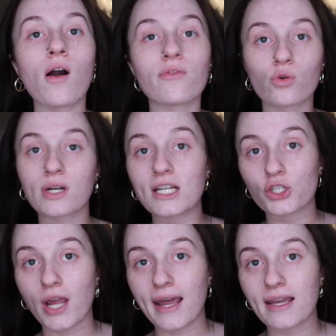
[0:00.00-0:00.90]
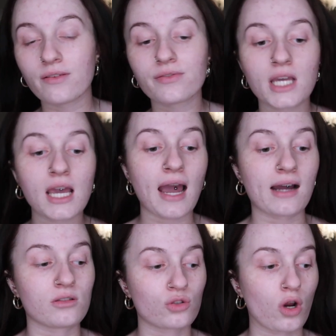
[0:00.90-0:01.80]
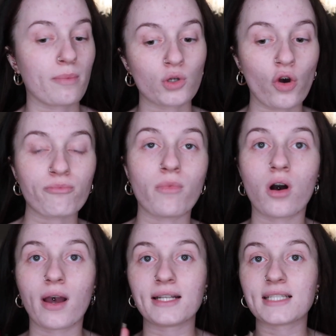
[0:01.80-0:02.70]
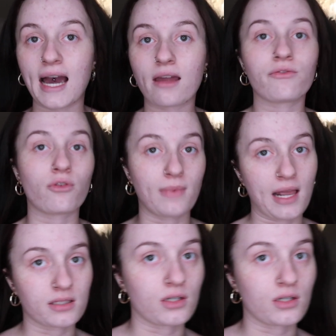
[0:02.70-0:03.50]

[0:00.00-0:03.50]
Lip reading: I've already shaved and scrubbed off my tan from last